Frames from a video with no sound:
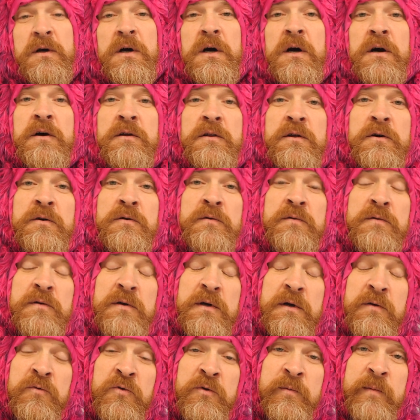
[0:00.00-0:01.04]
Although
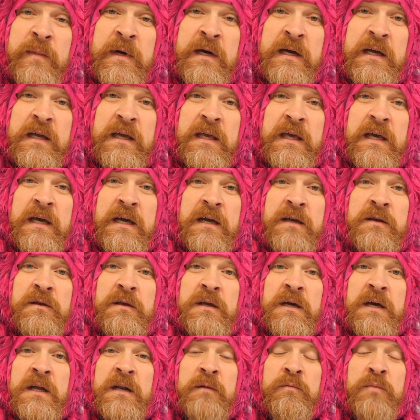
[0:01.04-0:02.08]
with my cat,
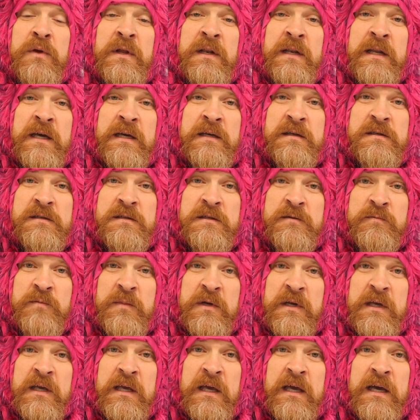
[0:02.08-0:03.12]
you got to be nice to
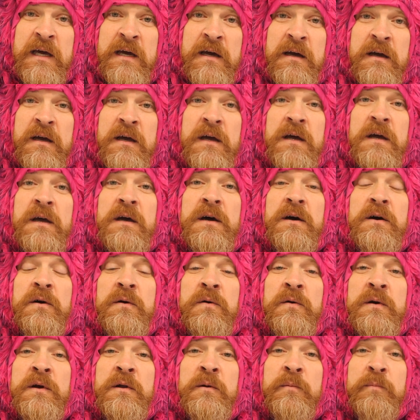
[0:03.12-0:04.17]
my cat
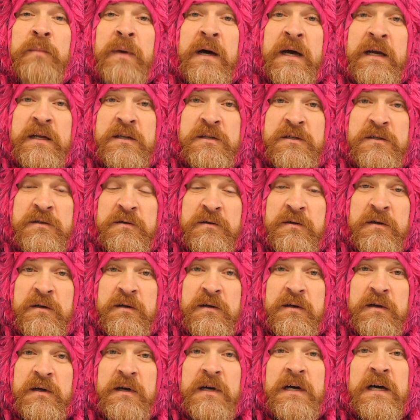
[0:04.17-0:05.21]
or it'll bite you.
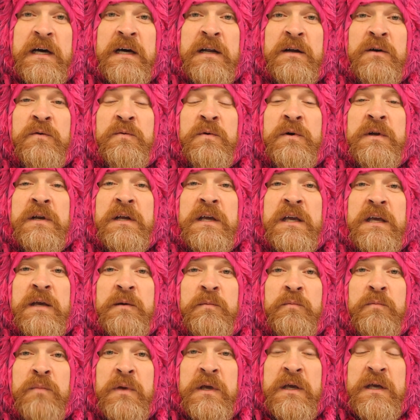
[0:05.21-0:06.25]
I don't want to
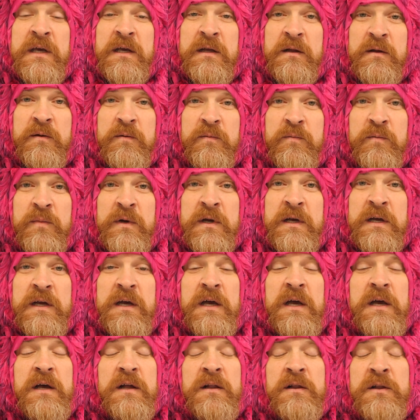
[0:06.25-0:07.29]
get bit,
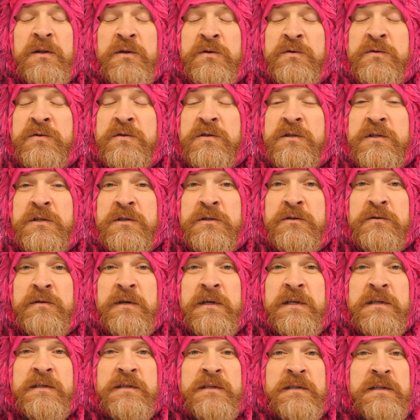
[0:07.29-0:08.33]
but Lose 2
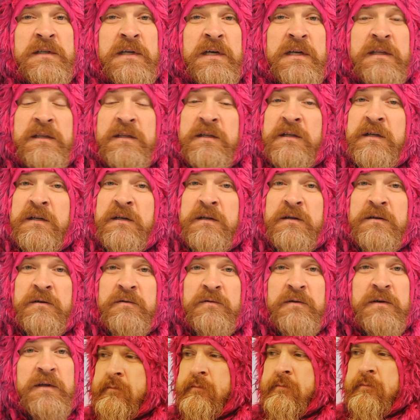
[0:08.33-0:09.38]
has nothing to
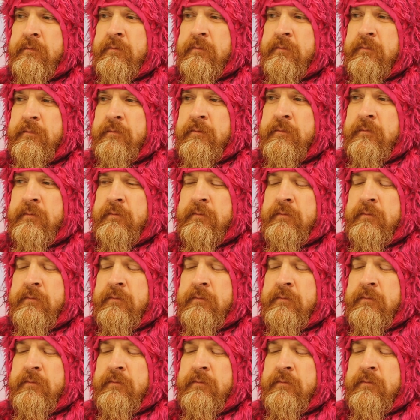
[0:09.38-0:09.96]
do with that.